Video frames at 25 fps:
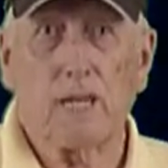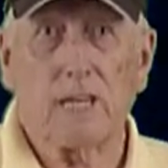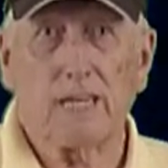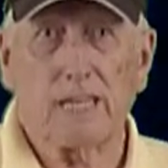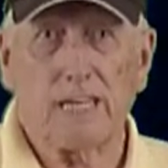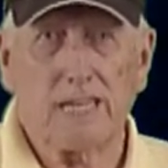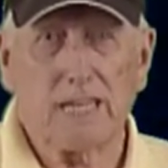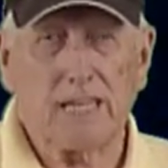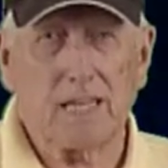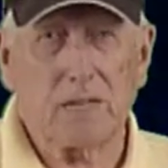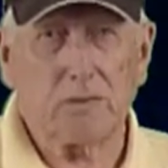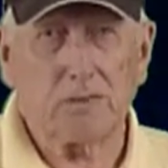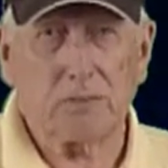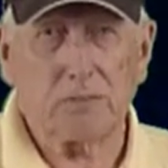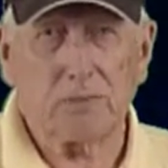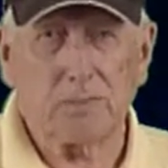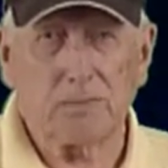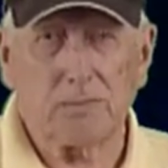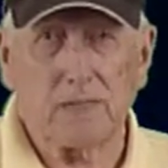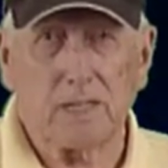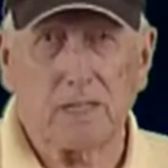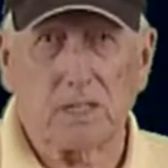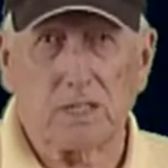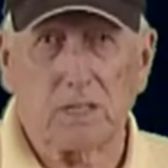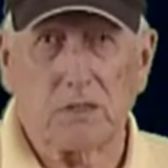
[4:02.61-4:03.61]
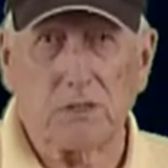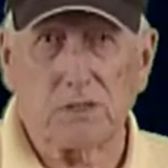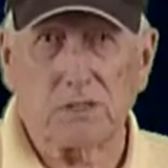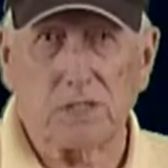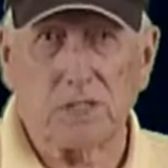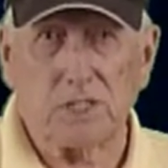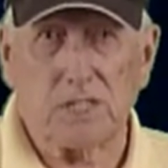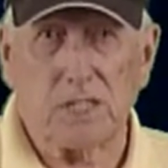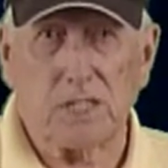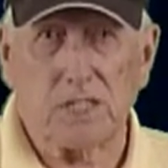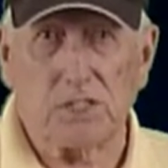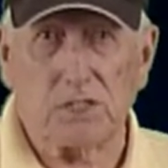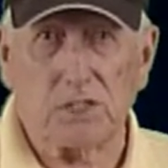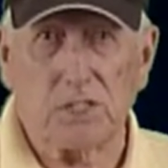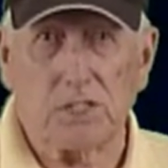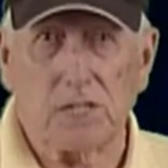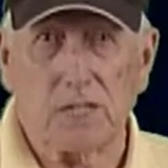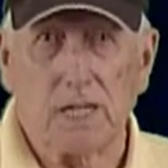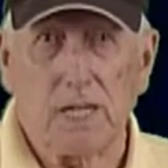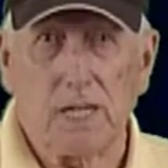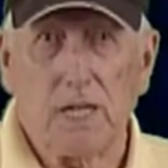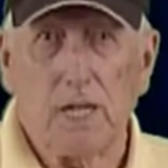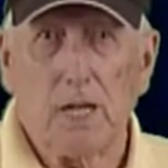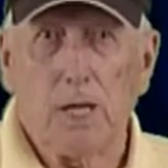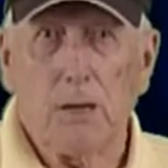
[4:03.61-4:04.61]
you to pay close attention
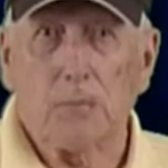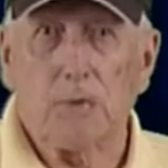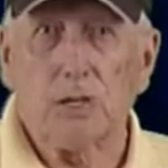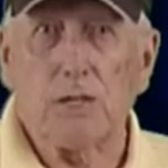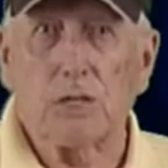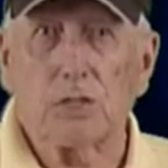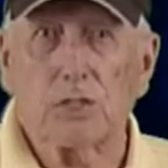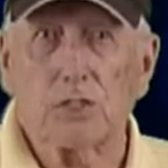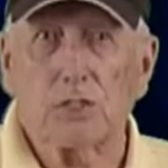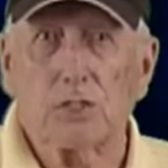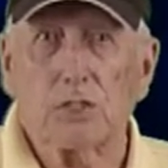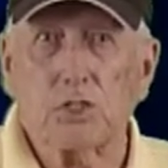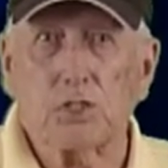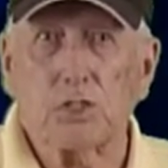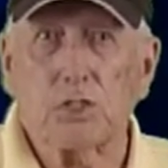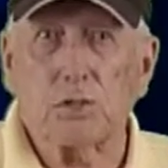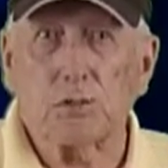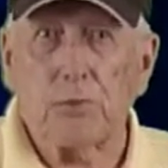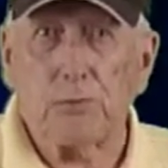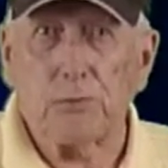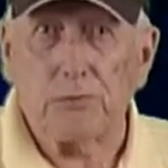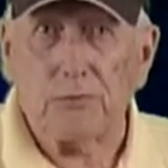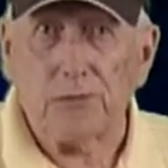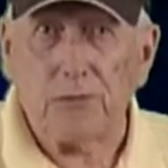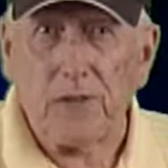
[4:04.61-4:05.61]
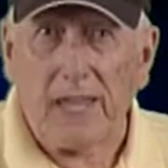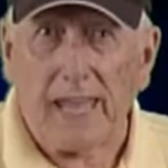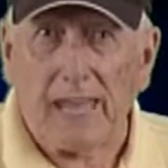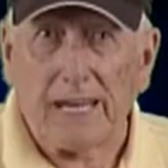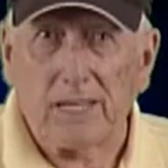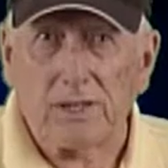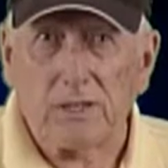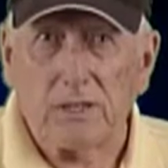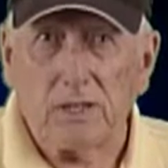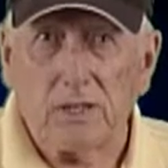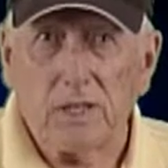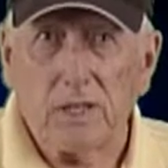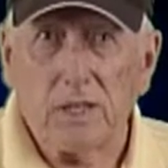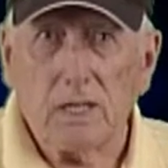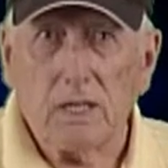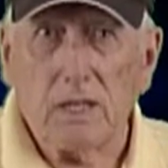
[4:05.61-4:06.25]
because it's going to affect